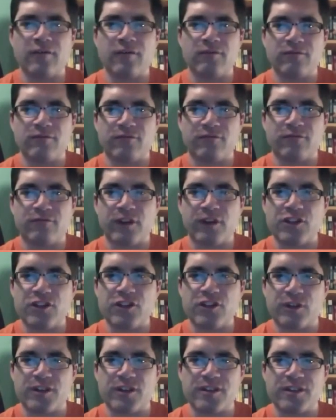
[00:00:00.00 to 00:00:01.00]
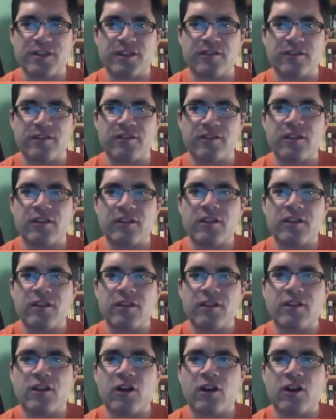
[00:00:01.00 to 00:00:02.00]
very interesting,
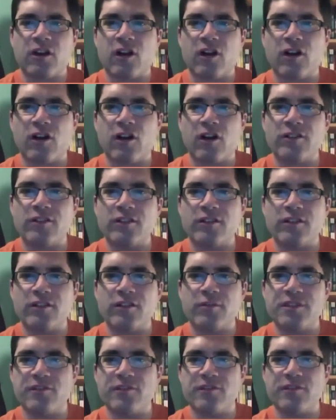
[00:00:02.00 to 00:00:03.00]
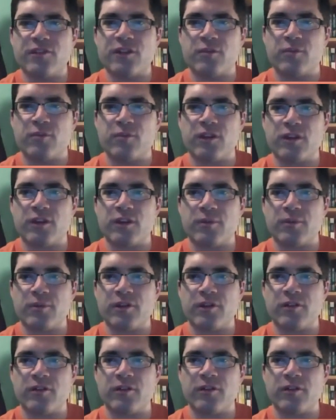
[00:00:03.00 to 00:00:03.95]
called, let me see if I can pull it up here.